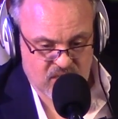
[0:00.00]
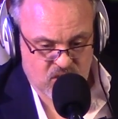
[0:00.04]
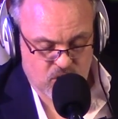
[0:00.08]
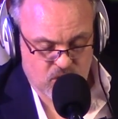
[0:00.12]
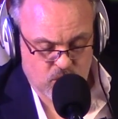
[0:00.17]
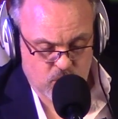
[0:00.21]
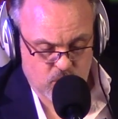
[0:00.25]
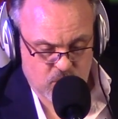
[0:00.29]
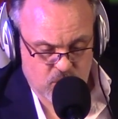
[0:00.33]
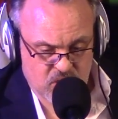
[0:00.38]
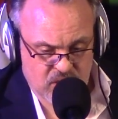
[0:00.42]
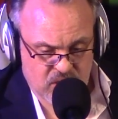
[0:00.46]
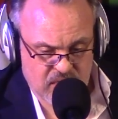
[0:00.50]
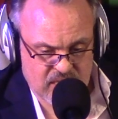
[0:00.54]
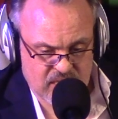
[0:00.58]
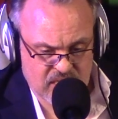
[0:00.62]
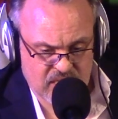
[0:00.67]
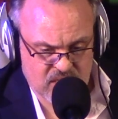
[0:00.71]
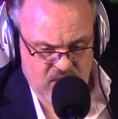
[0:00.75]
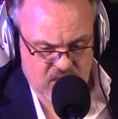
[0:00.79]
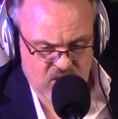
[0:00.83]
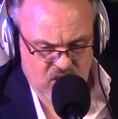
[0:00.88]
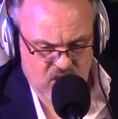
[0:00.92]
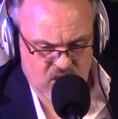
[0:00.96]
source said
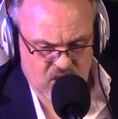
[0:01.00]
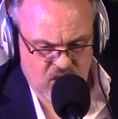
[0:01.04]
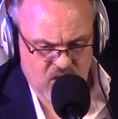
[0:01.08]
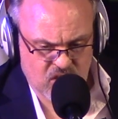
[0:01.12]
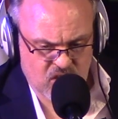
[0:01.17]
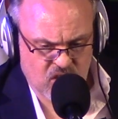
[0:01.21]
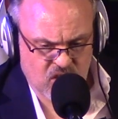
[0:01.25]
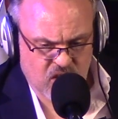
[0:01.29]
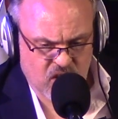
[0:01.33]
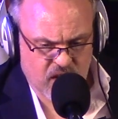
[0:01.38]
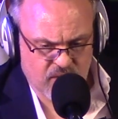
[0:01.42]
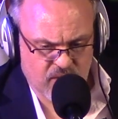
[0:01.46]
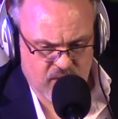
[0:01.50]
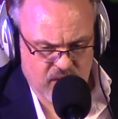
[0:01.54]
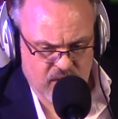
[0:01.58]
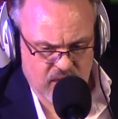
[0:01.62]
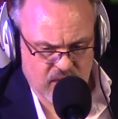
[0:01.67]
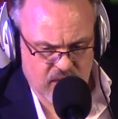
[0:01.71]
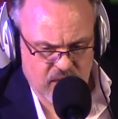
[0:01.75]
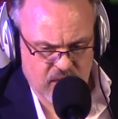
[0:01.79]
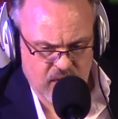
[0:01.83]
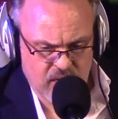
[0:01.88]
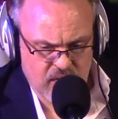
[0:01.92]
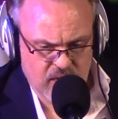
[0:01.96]
there's a certain
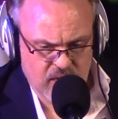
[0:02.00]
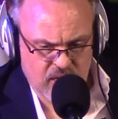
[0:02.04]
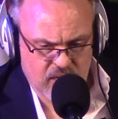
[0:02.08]
irony